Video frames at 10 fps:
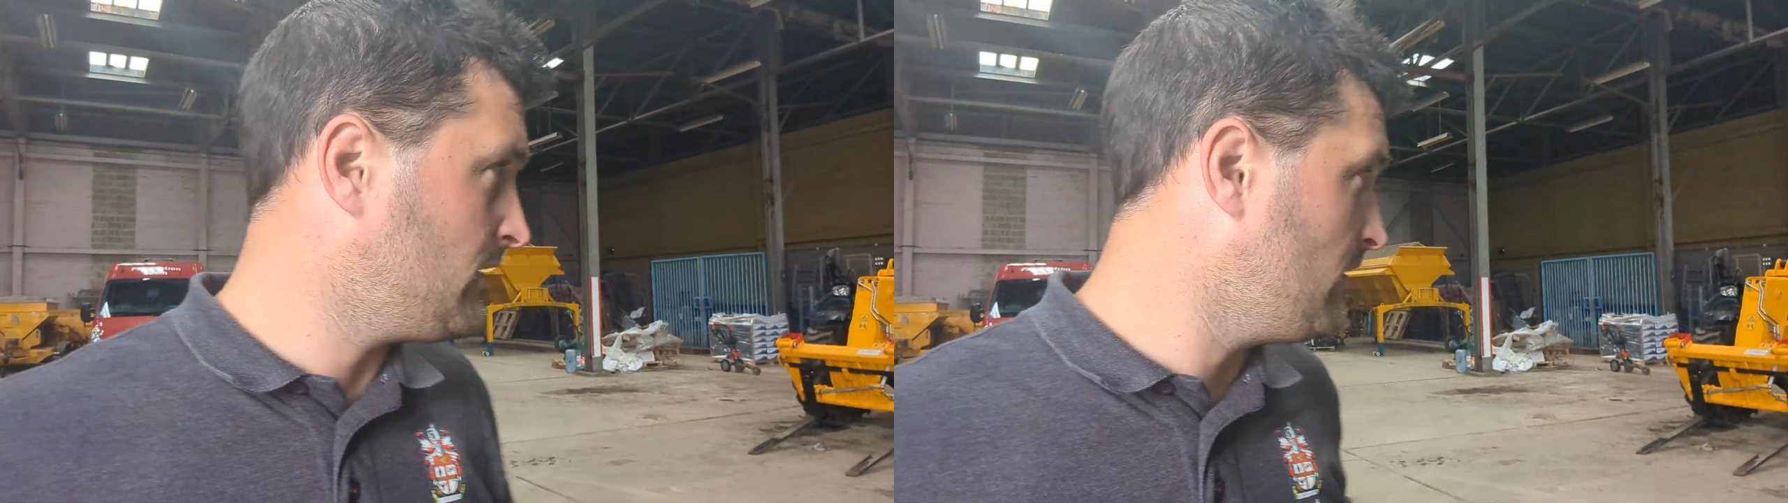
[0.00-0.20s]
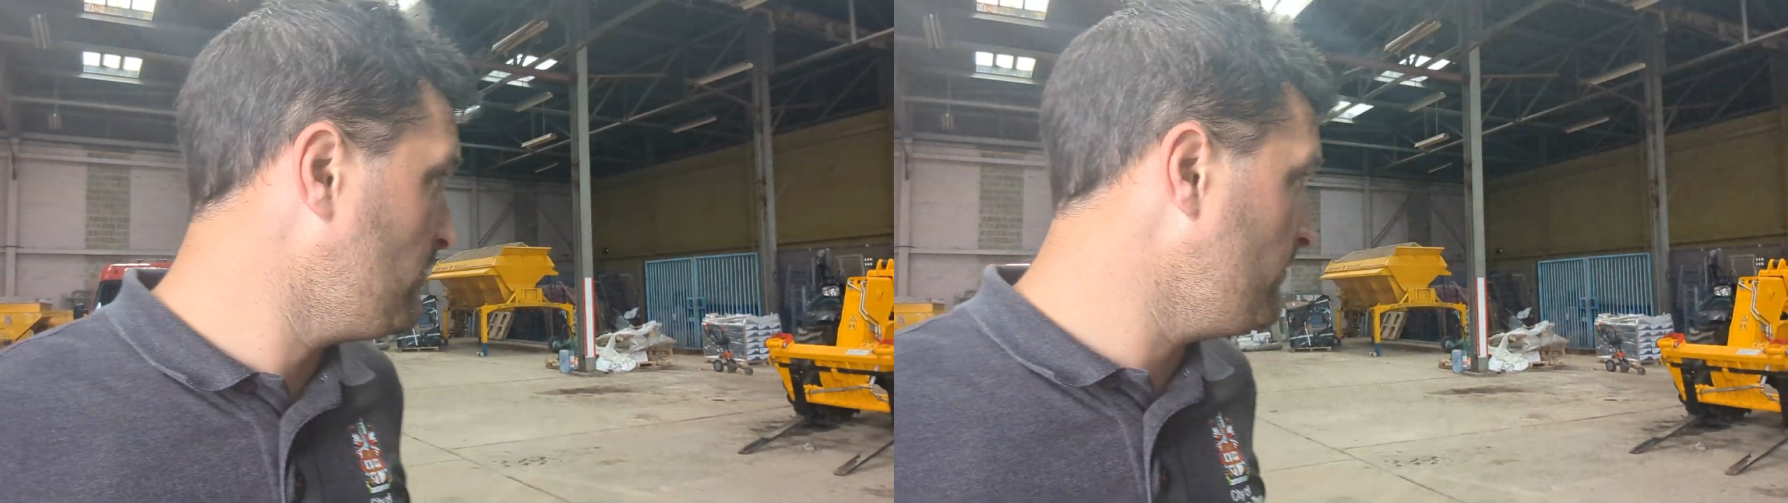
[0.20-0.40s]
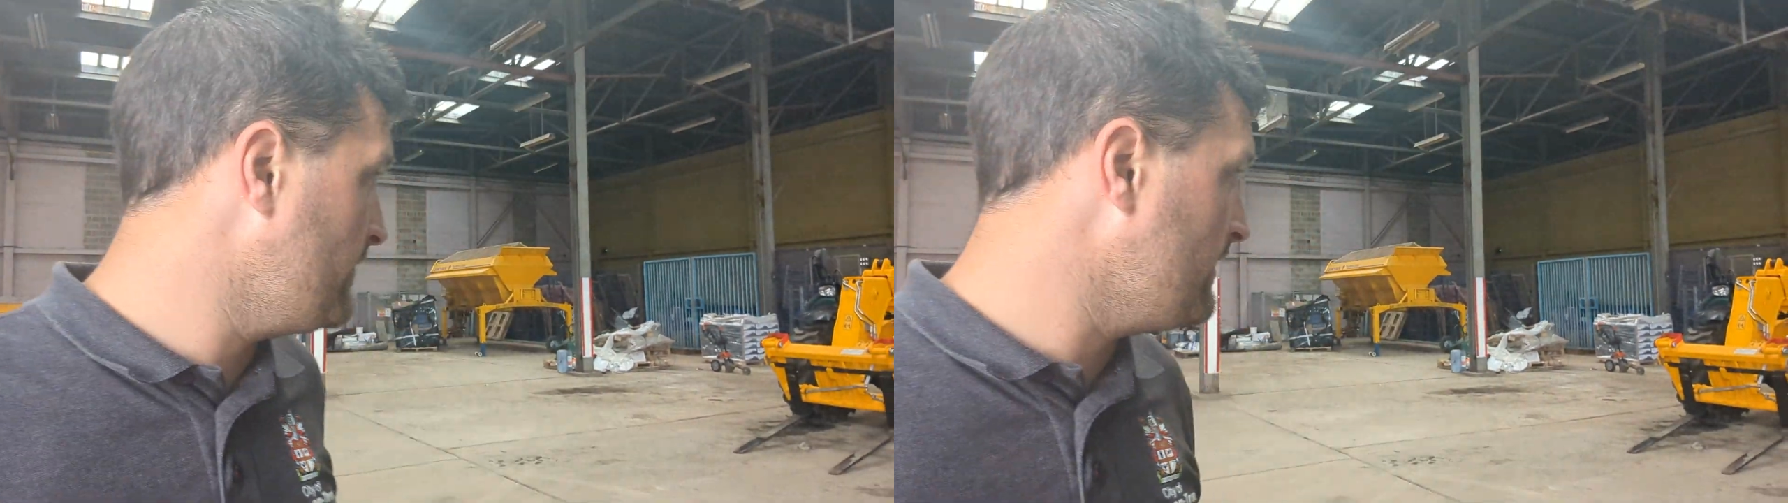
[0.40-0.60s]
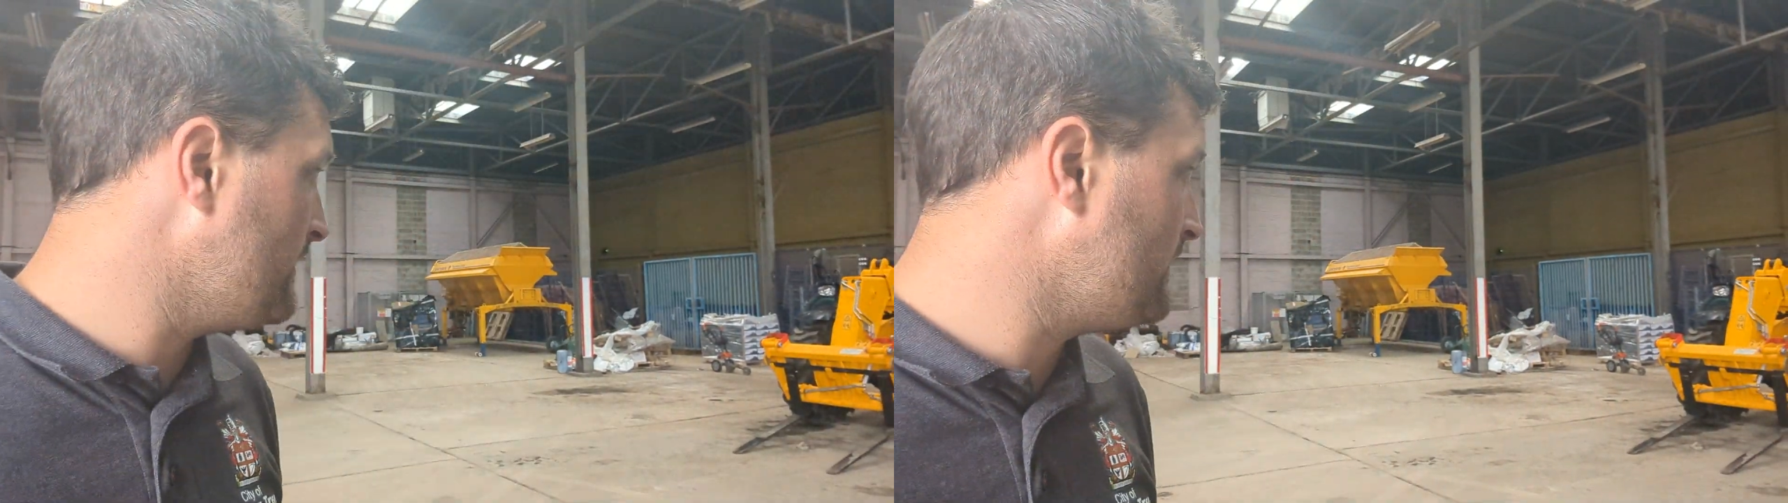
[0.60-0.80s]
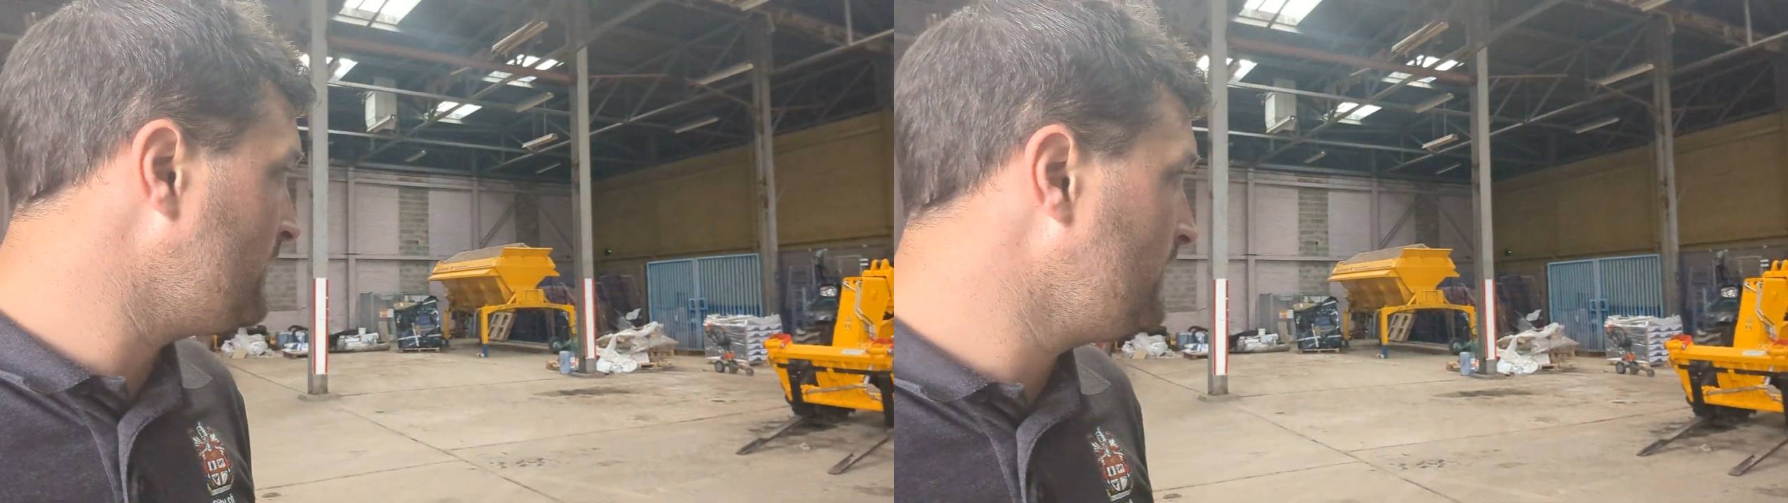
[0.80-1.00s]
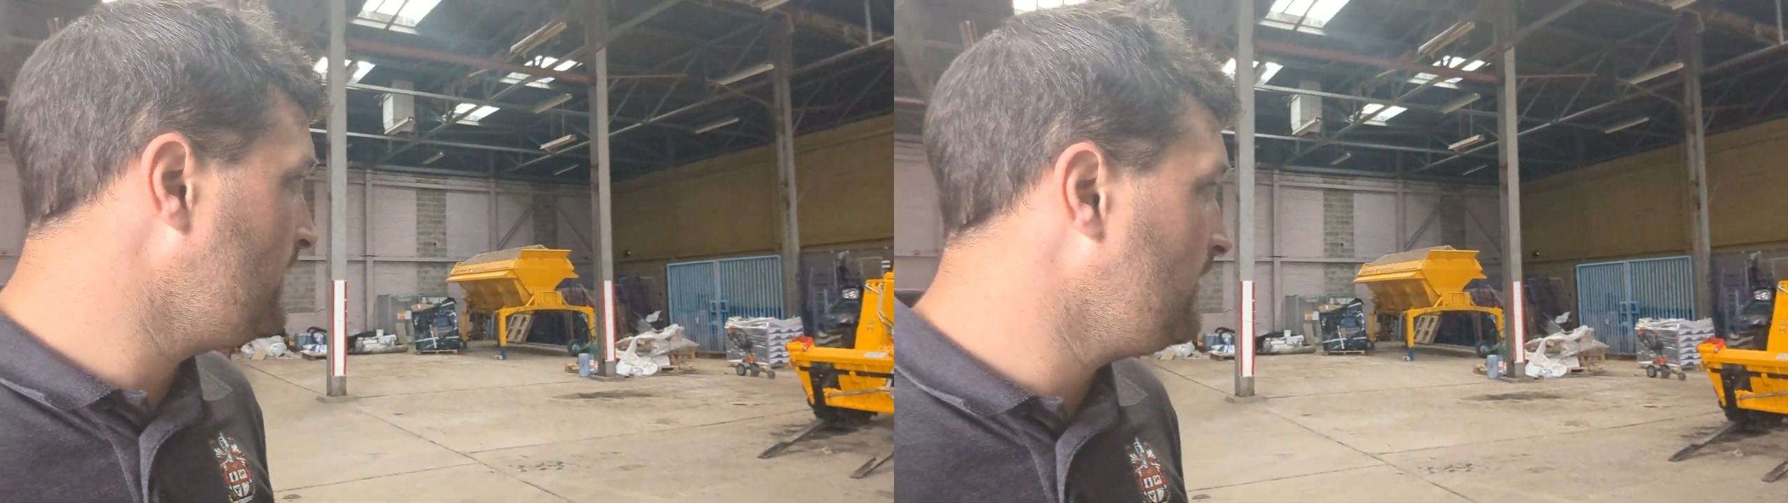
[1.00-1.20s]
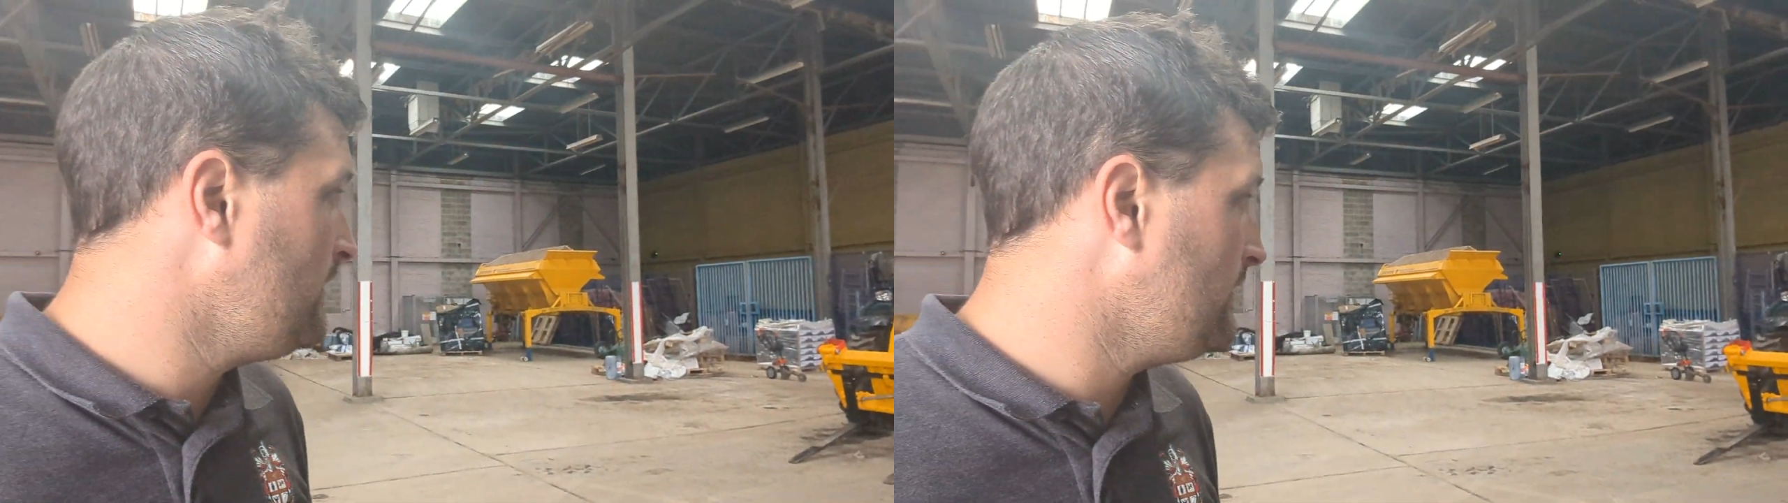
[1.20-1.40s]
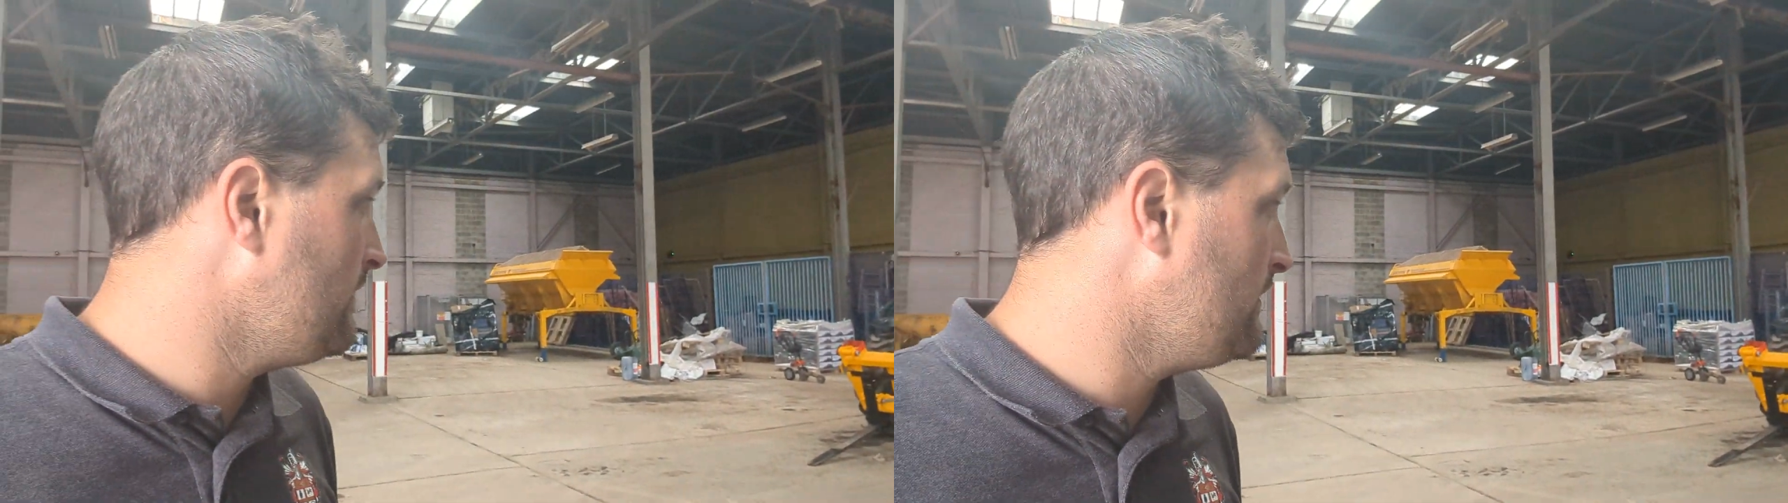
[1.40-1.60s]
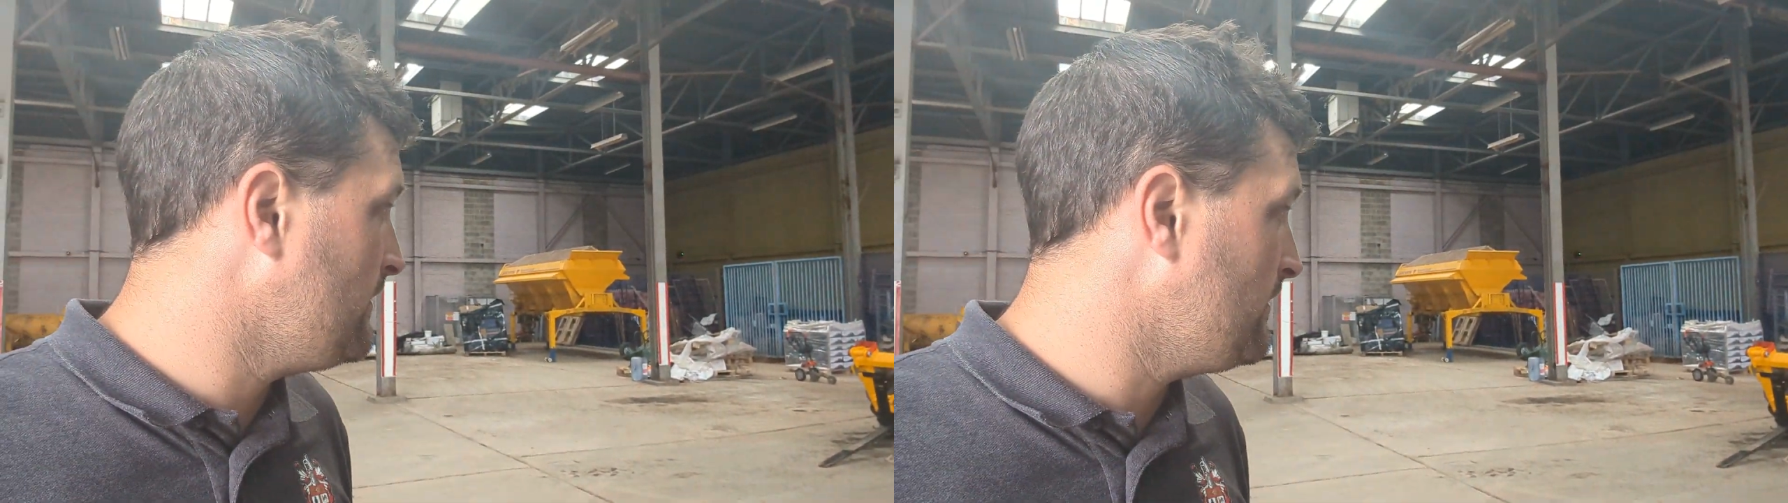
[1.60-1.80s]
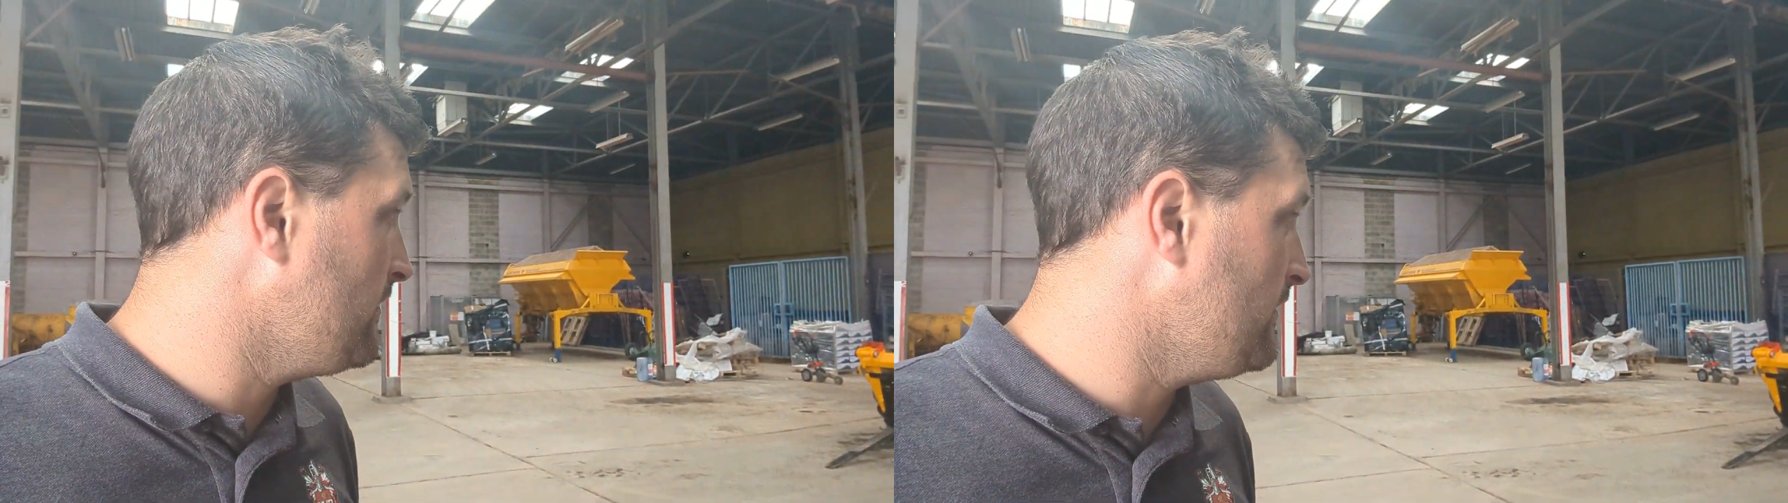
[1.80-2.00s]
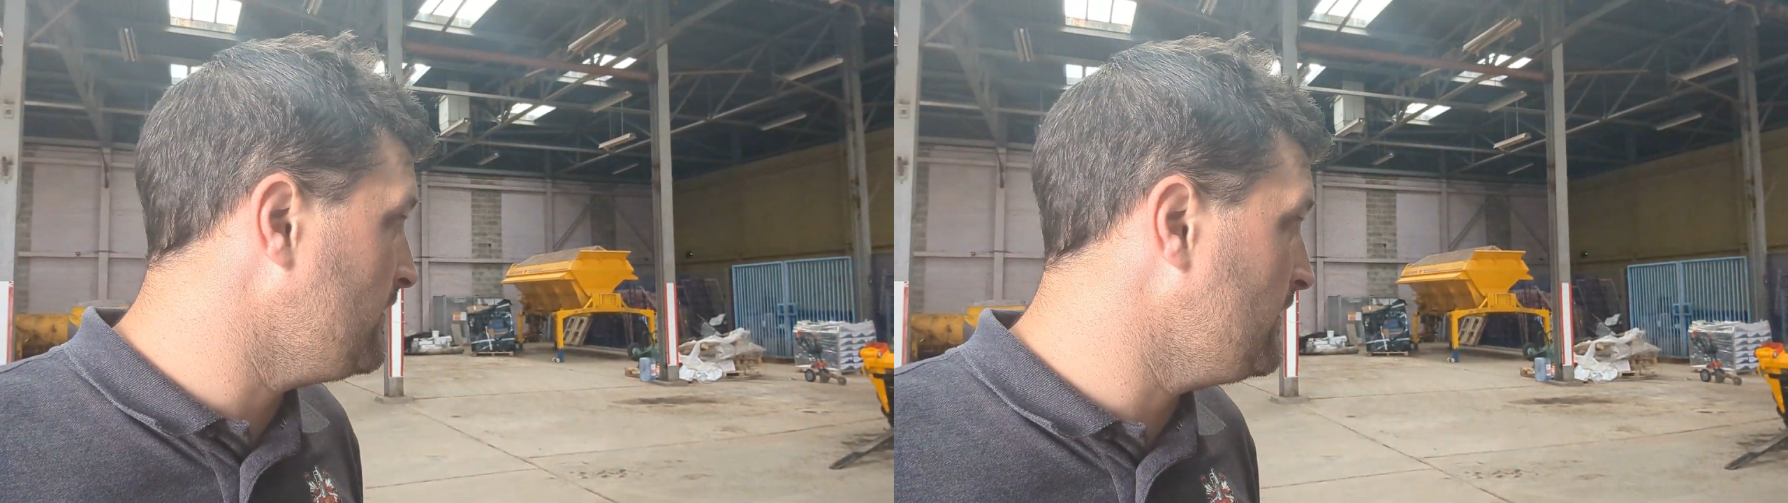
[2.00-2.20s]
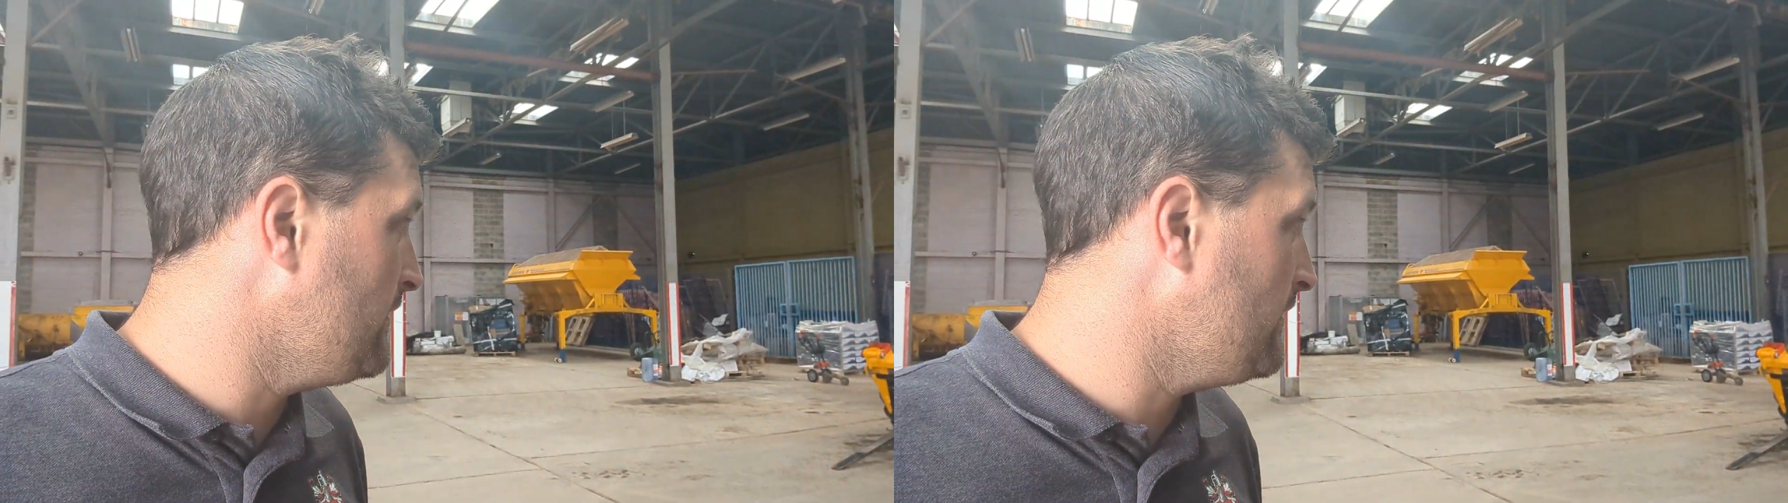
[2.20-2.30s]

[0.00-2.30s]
So that'll